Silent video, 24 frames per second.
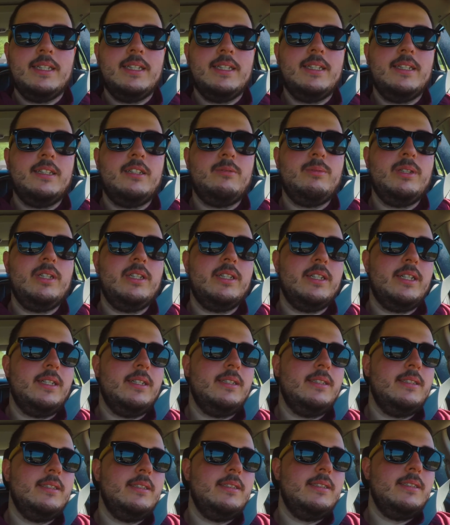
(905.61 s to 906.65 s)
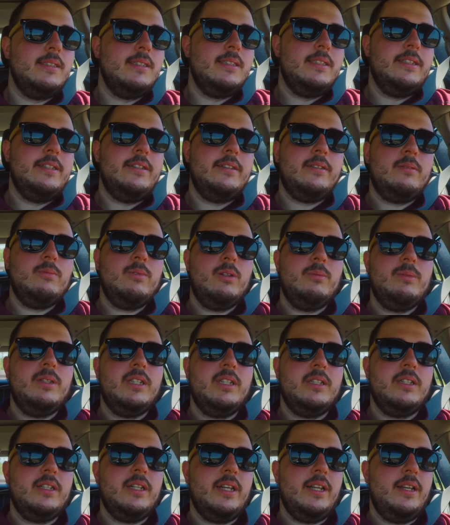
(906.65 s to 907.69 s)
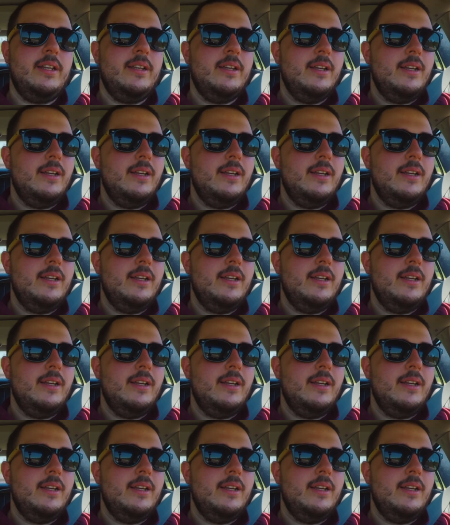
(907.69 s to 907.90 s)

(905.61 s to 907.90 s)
it'll be good. It will be good.